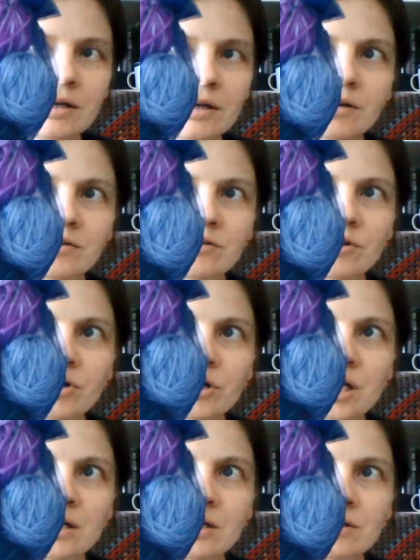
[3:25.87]
sock
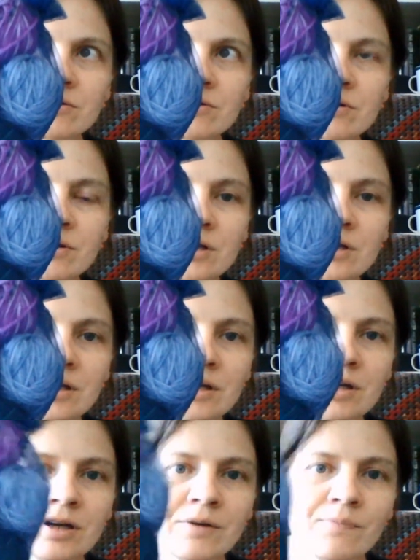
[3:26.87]
yarns.
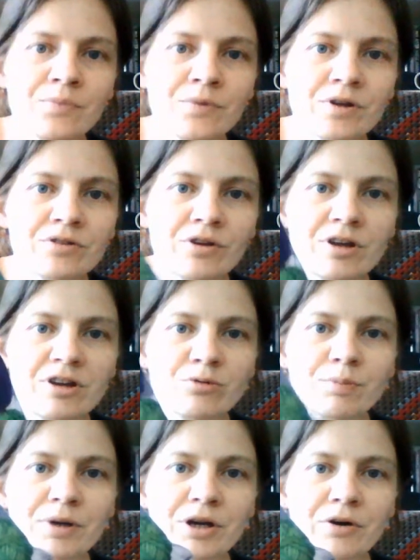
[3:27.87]
So these will
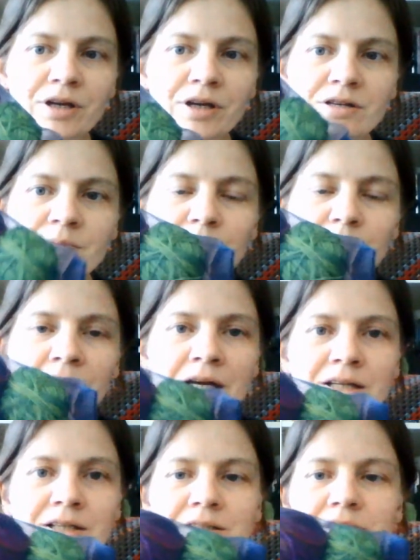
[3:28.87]
be going into my
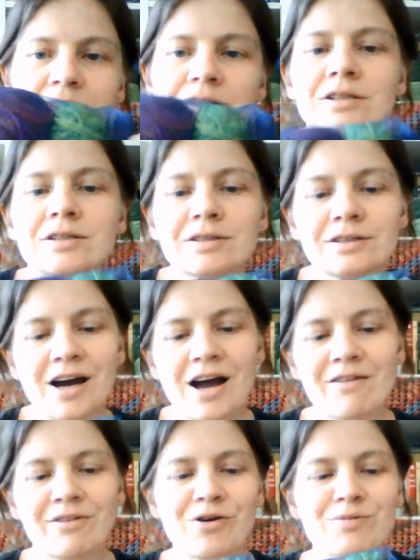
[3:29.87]
blanket. I
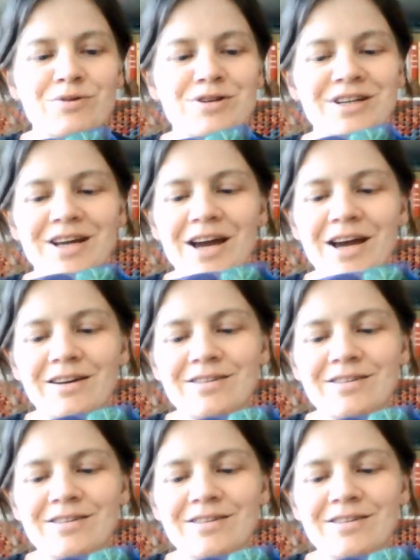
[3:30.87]
haven't opened it yet,